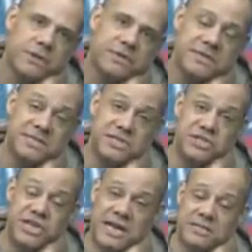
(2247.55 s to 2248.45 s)
Did the
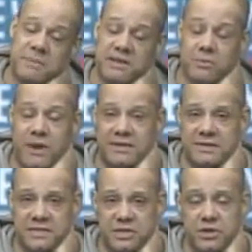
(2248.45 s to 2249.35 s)
Jets make the right
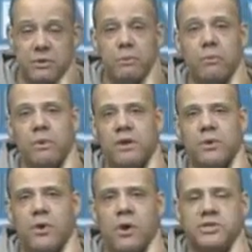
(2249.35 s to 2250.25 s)
decision in
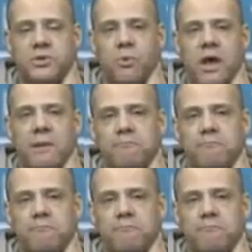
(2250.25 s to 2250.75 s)
regards to what?